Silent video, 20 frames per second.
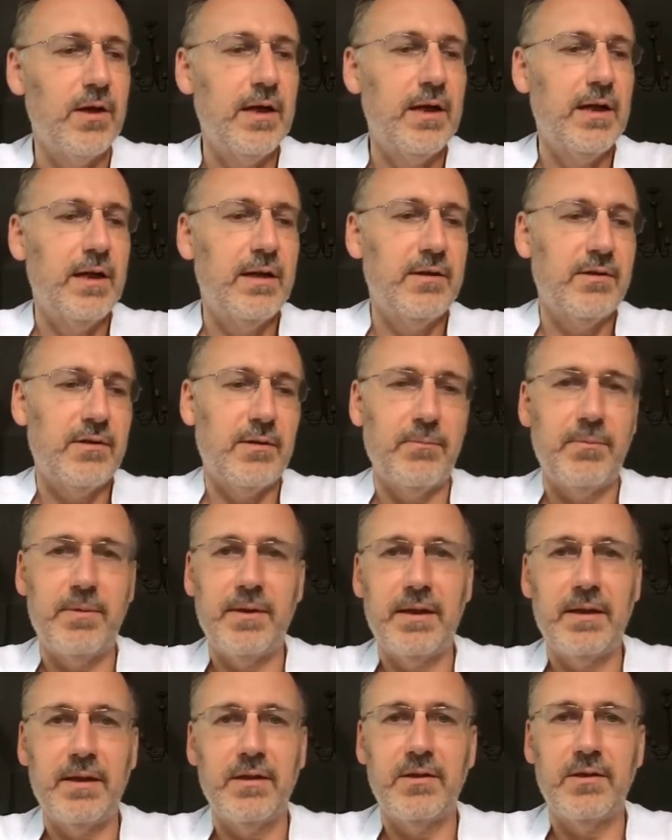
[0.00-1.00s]

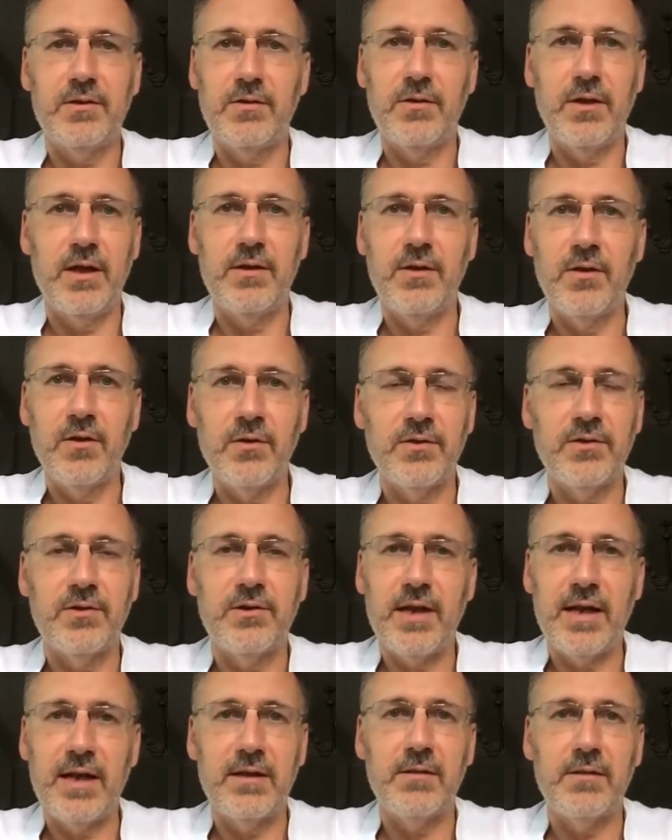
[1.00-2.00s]
something that's a
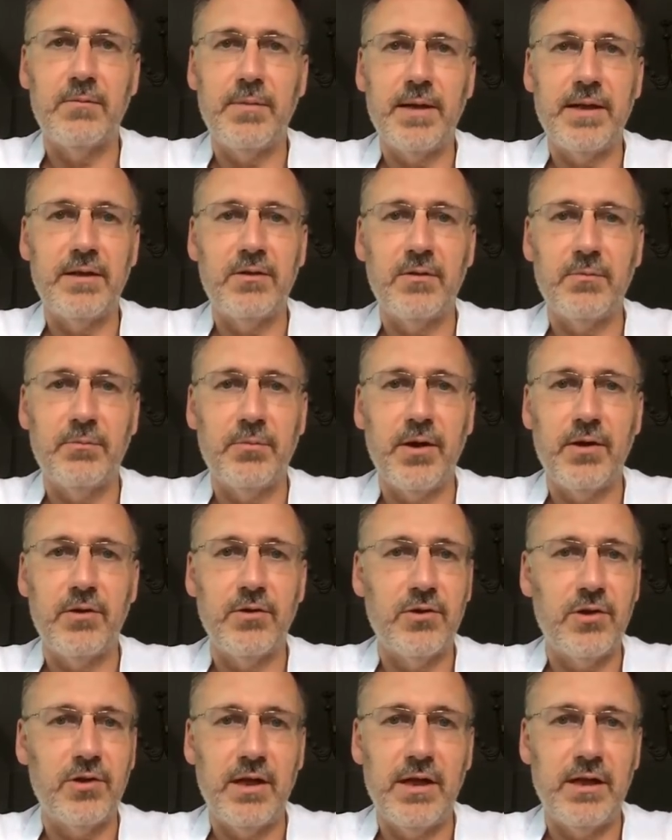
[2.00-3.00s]
non-standard based approach,
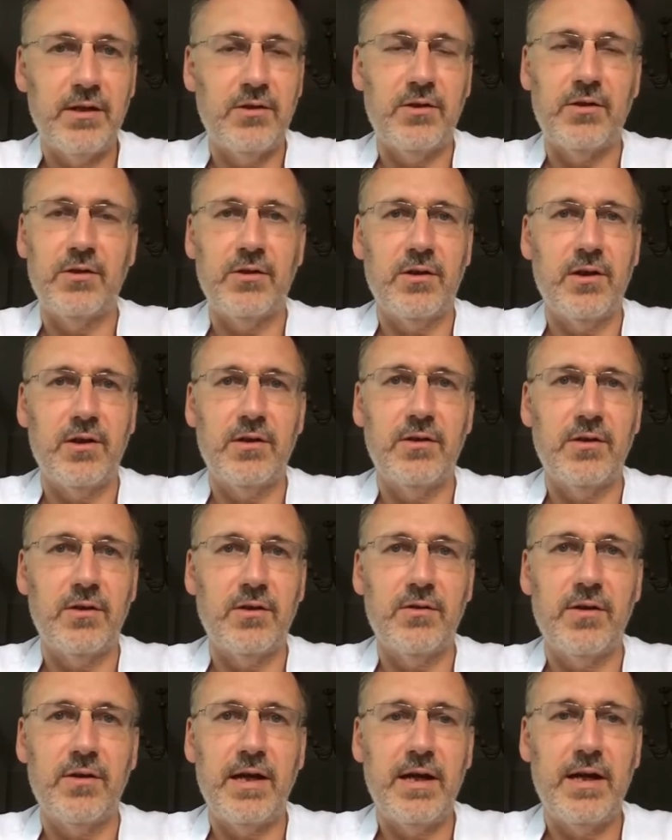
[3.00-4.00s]
it's just going to
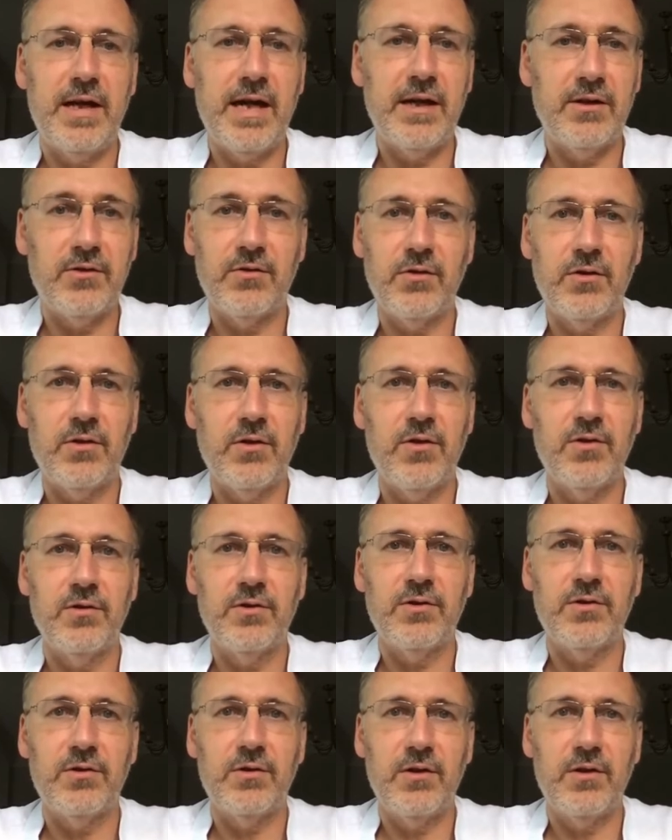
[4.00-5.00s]
create extra cost,